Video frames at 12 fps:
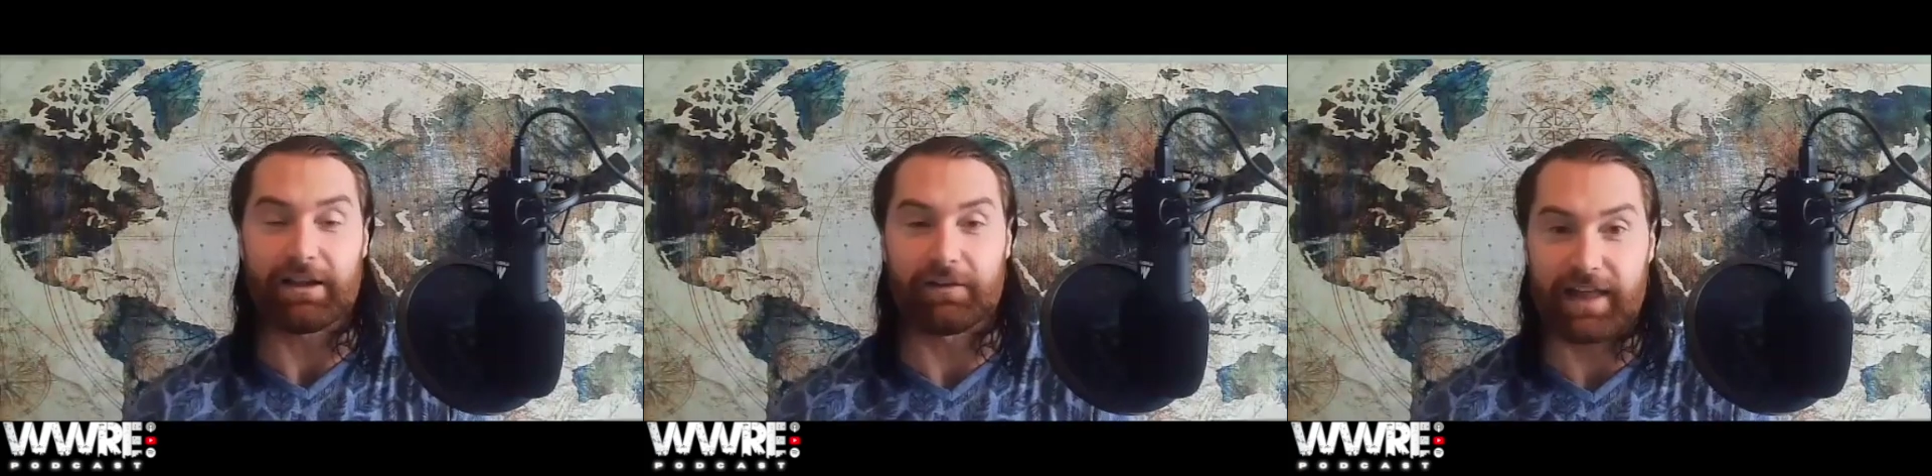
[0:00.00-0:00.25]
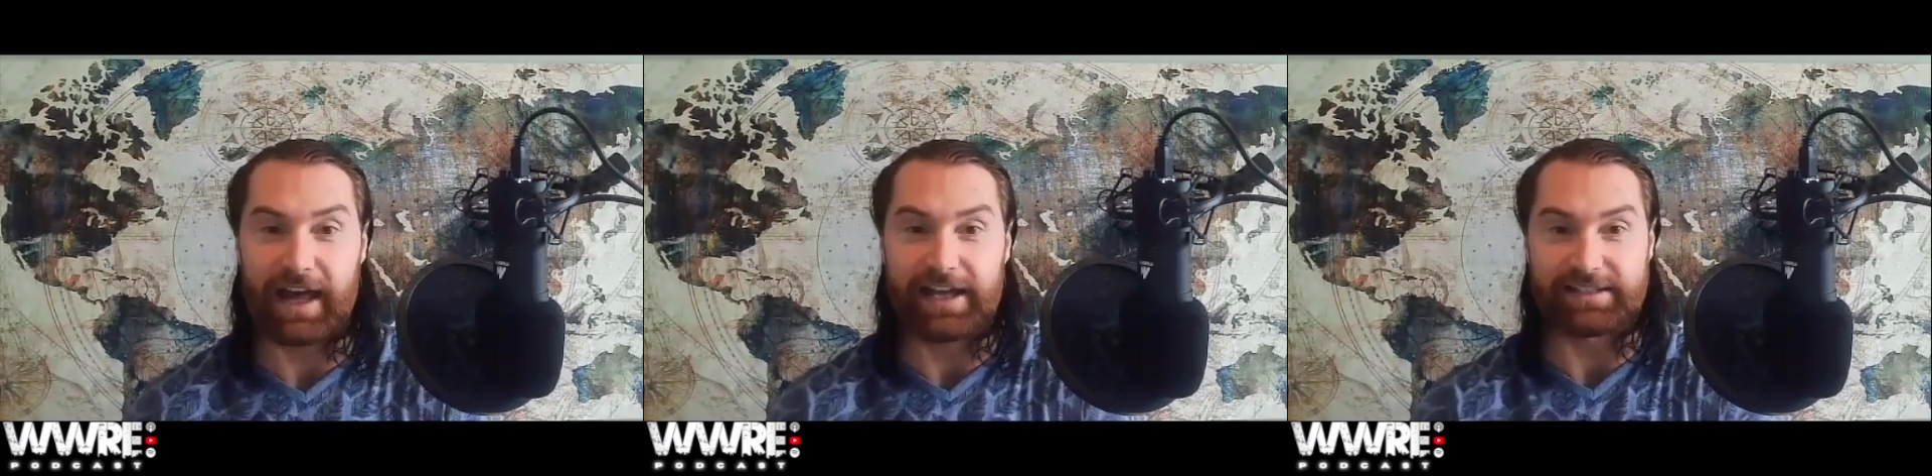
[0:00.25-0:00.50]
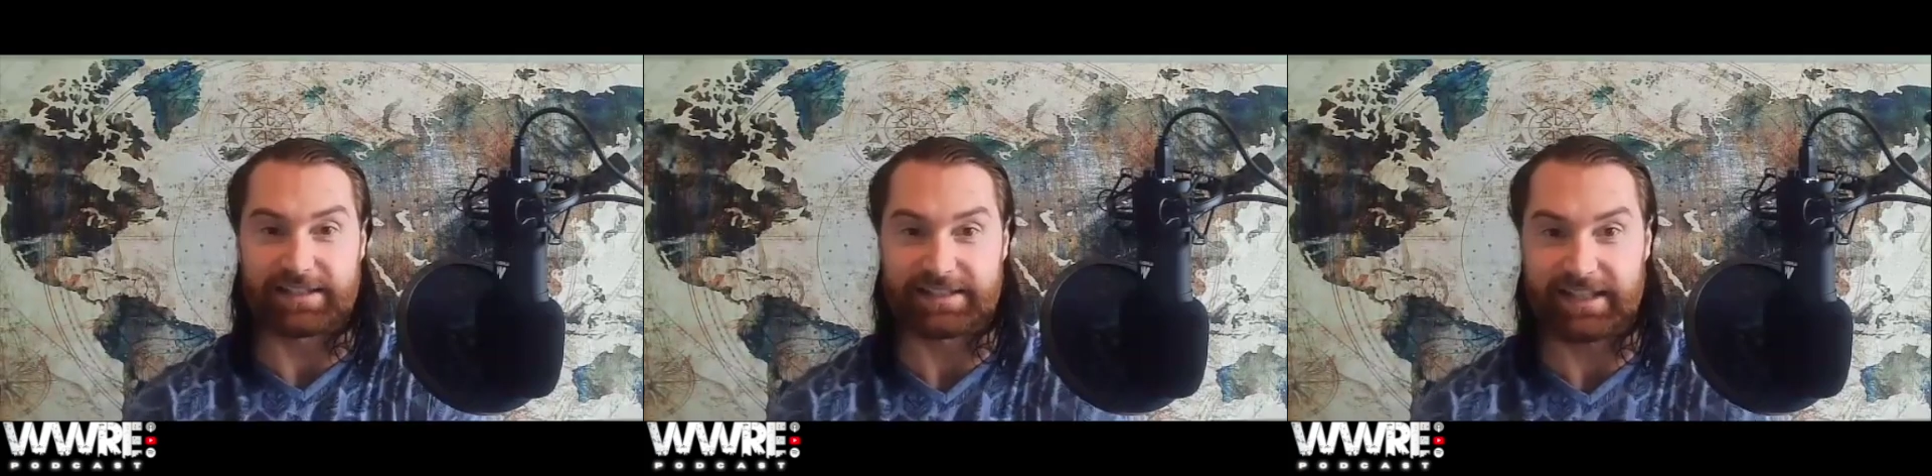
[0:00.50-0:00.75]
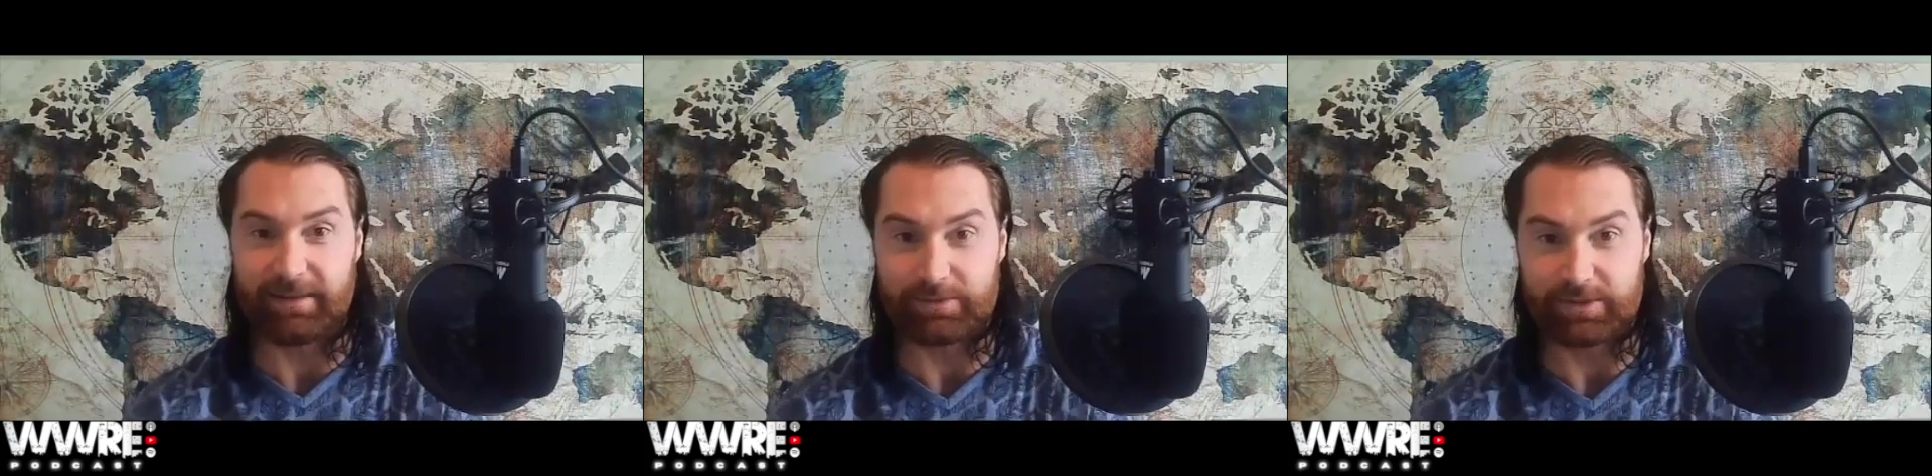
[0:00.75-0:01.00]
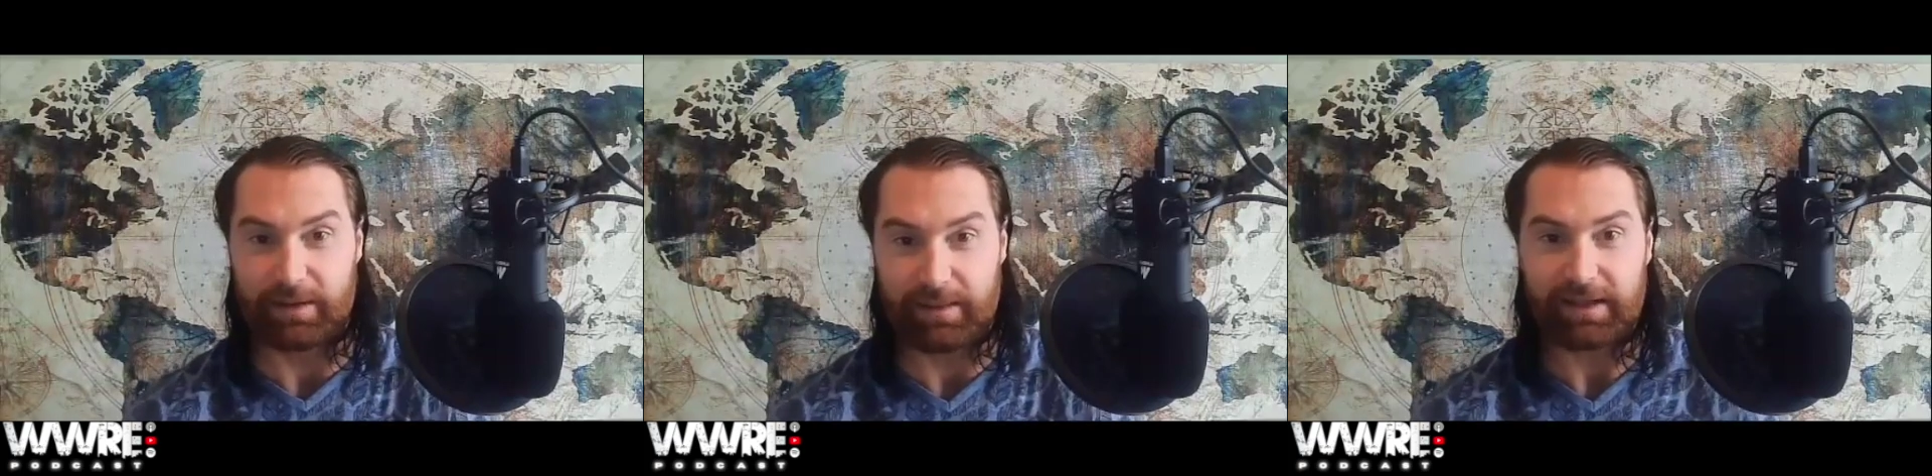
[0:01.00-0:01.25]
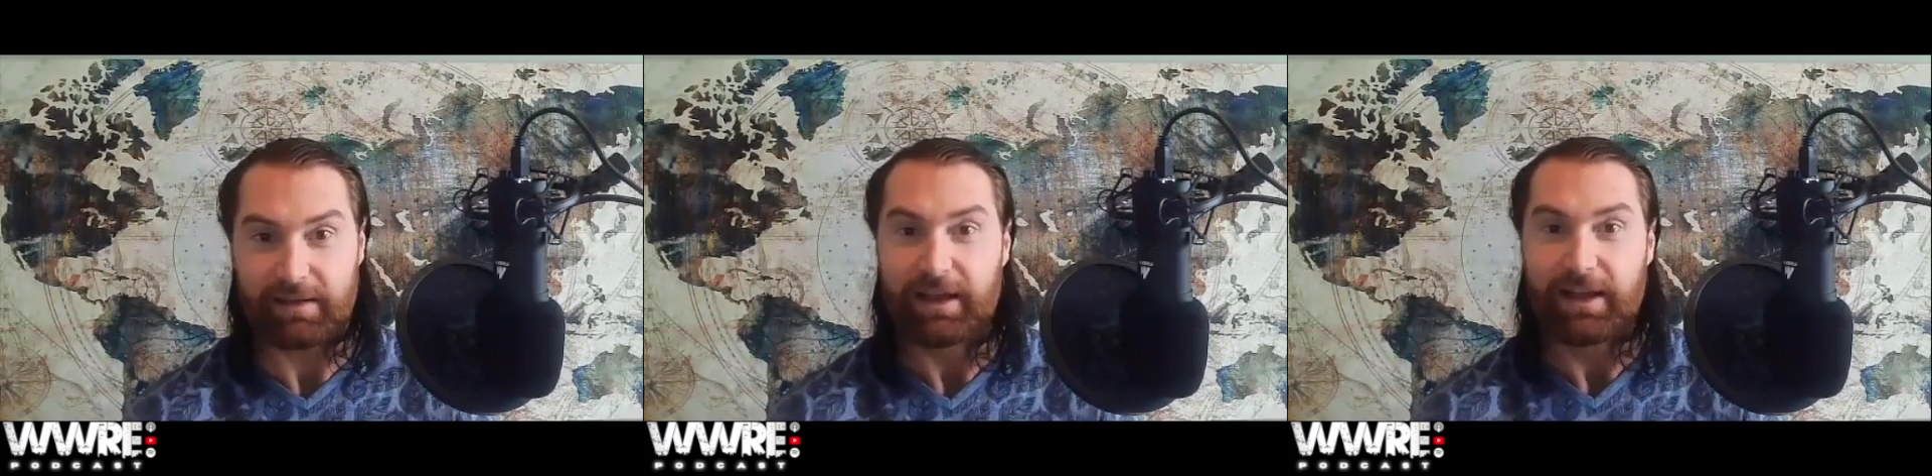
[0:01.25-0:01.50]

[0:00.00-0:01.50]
of that is the same. So I think,